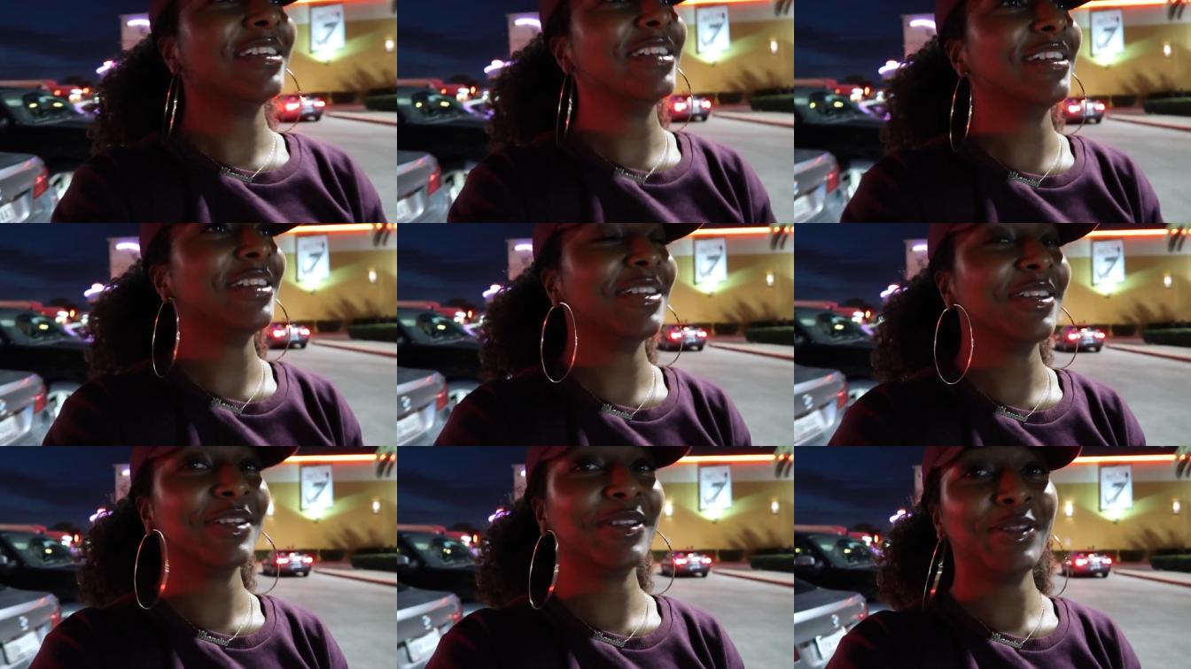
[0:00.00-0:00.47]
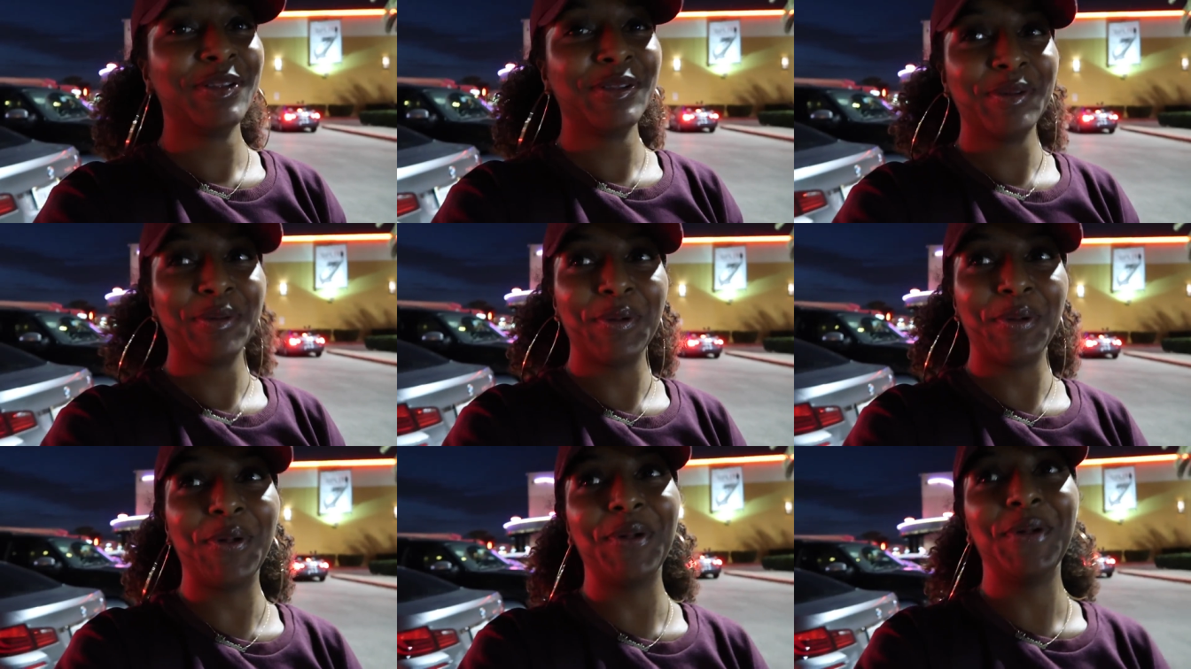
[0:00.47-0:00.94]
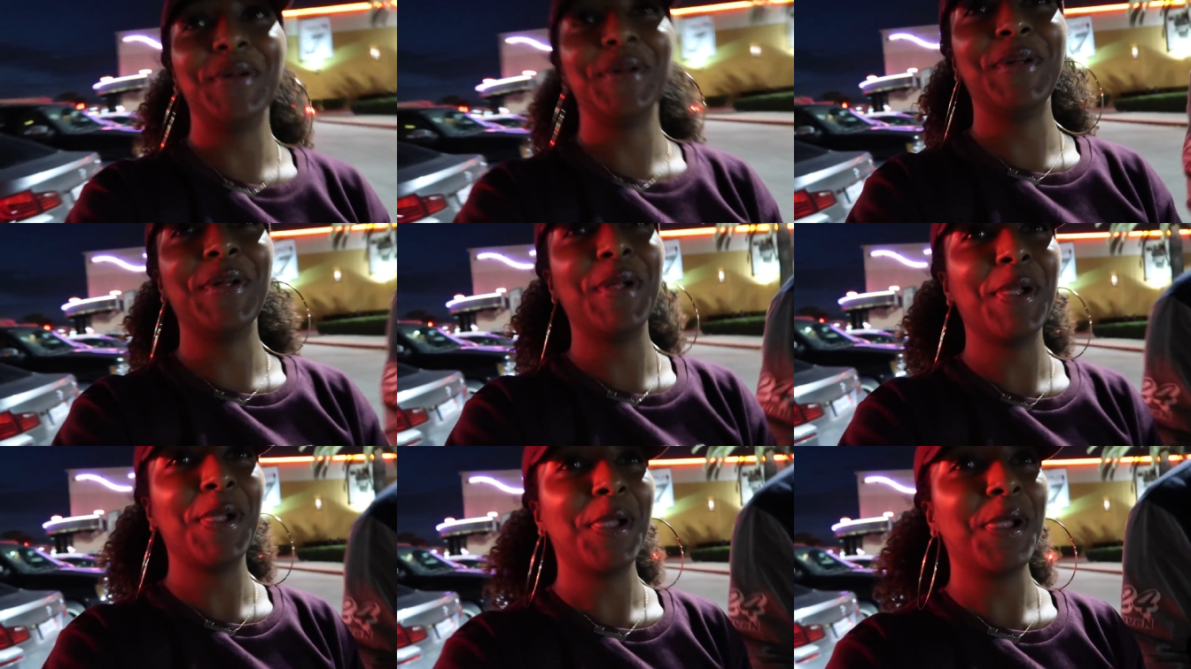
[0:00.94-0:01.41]
I look at the
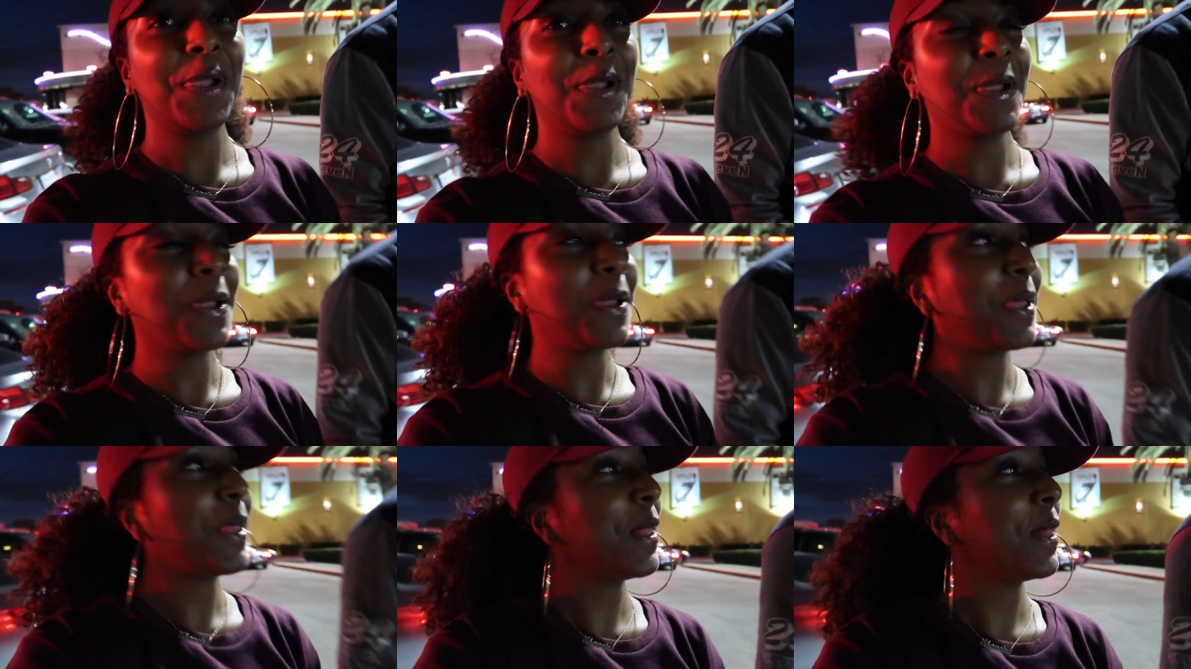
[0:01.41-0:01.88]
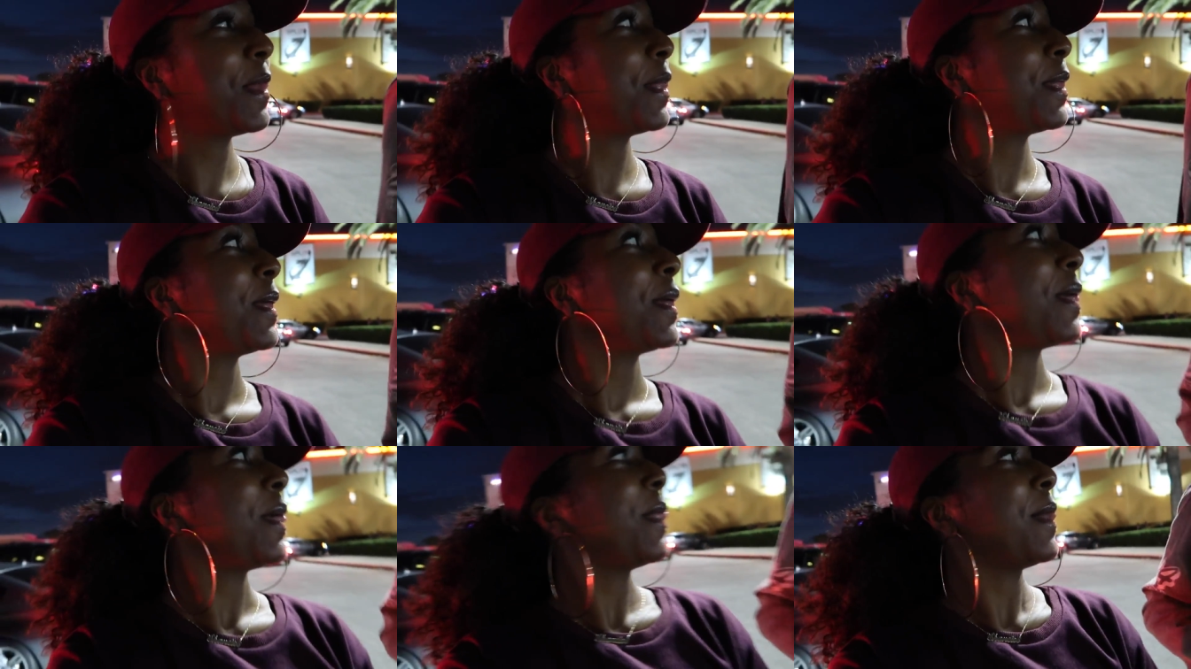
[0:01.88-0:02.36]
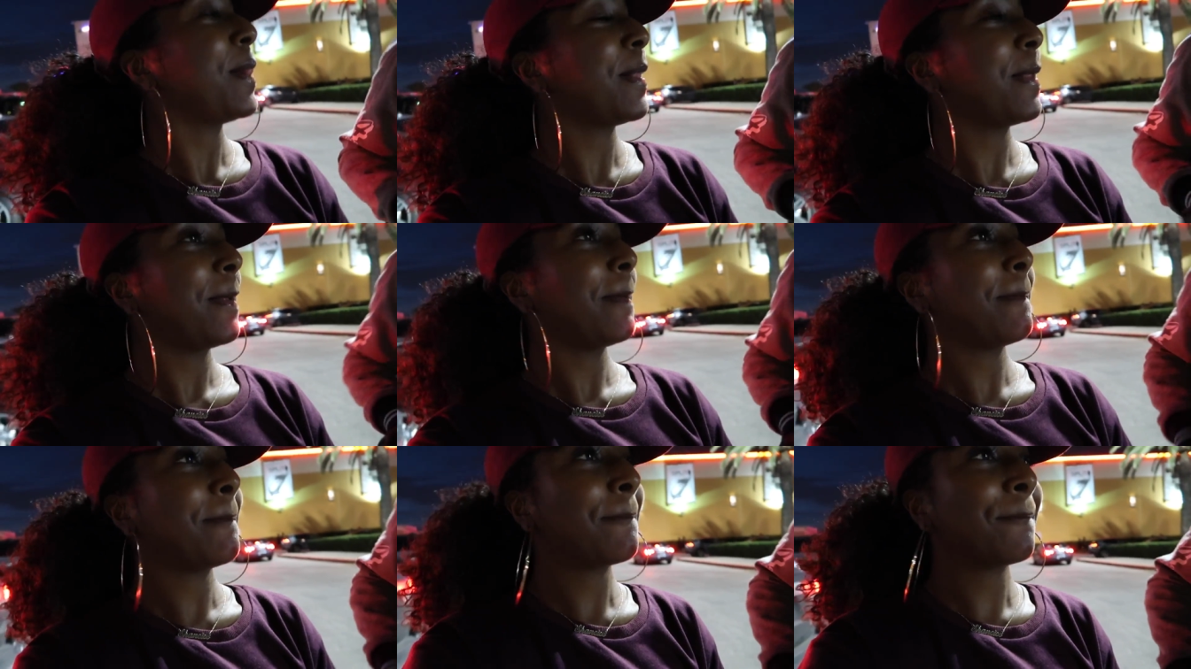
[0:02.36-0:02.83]
time, I'm like, this movie 2
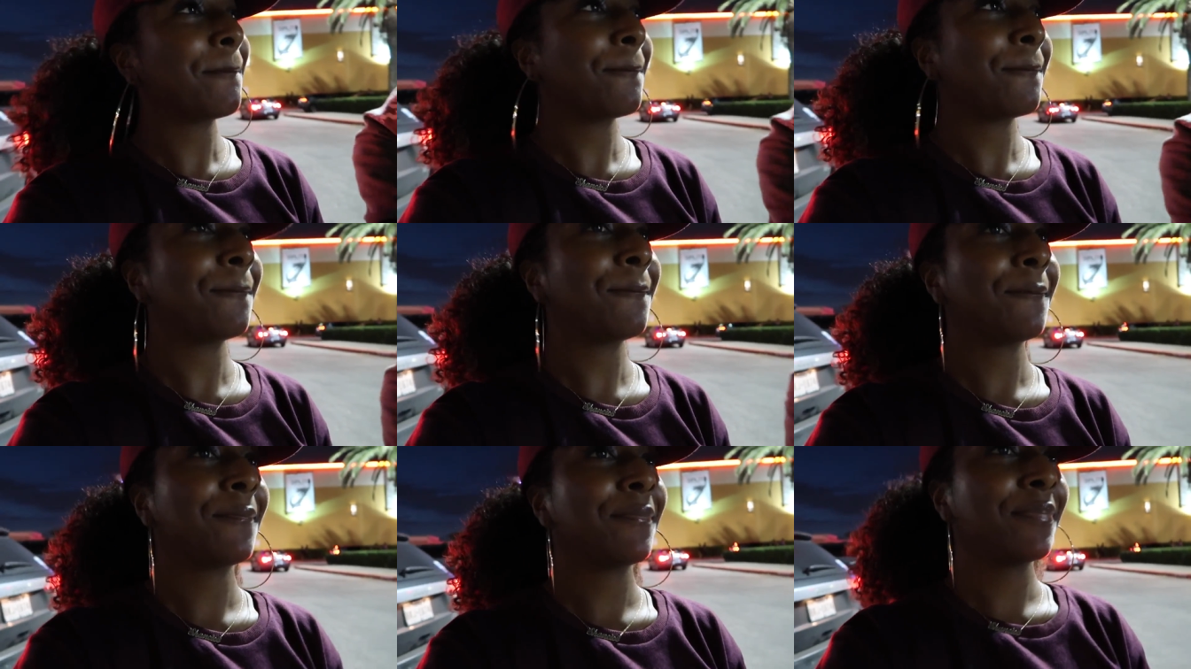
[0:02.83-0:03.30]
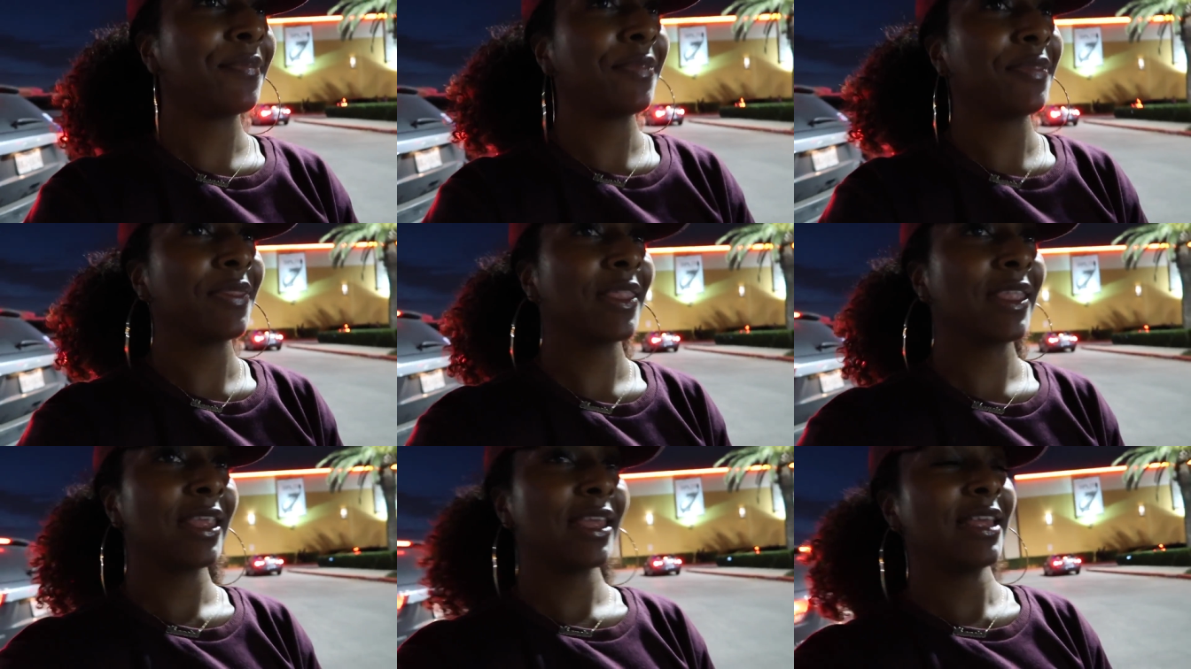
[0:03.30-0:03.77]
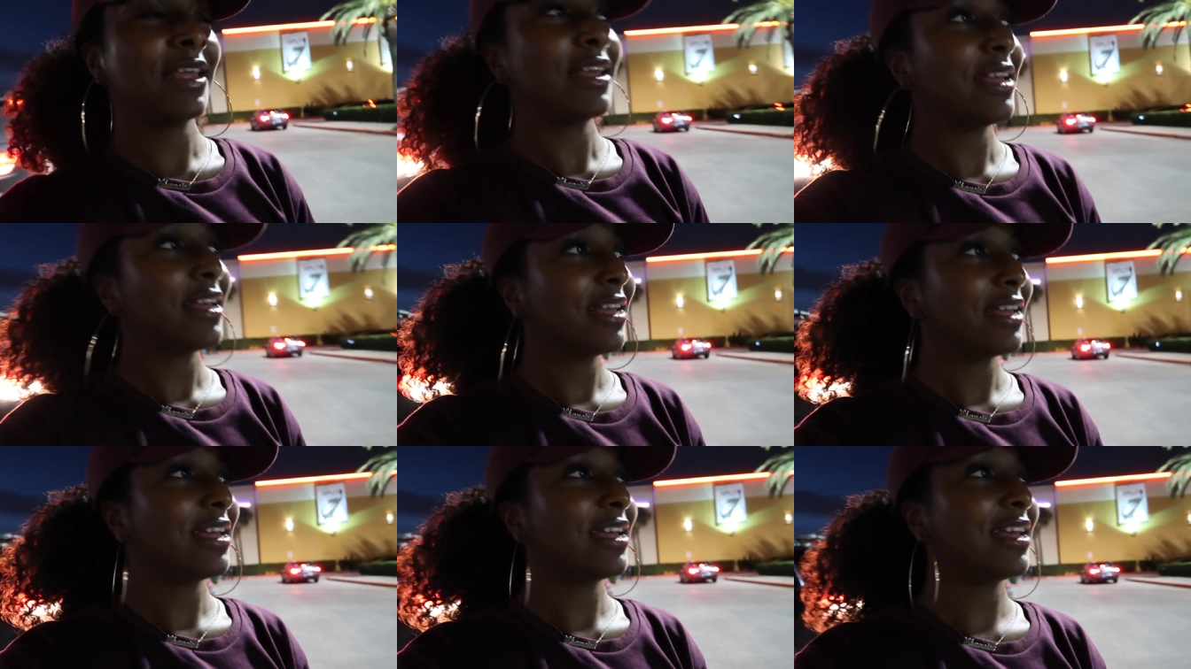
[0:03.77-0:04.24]
hours and 19
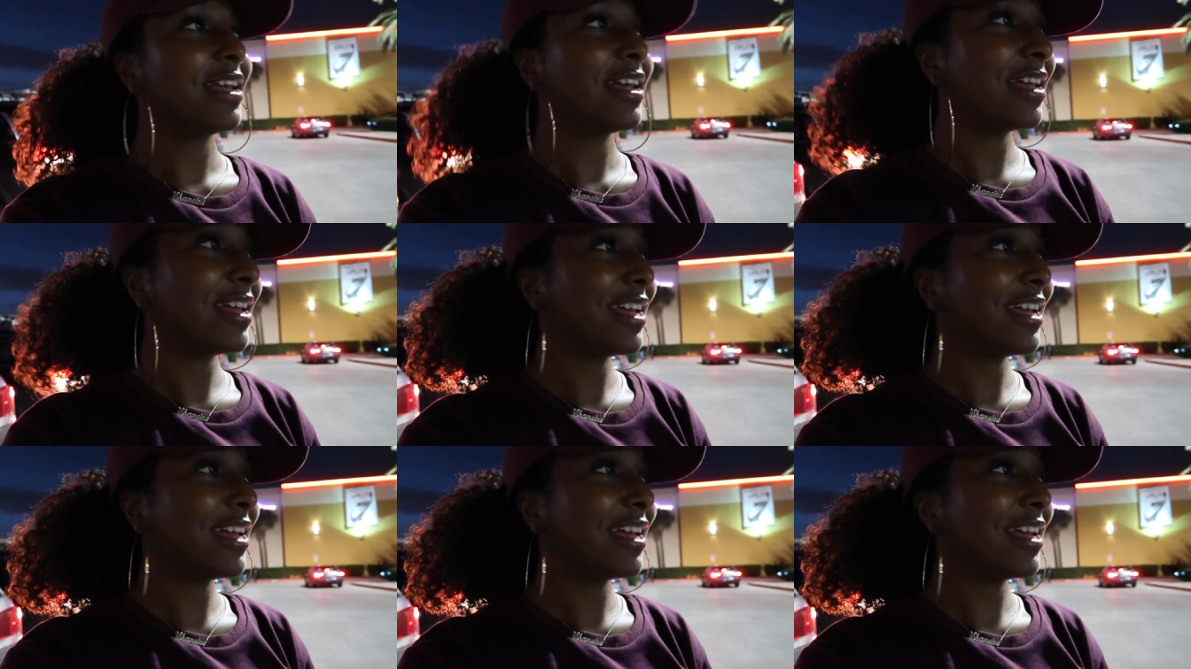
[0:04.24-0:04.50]
minutes.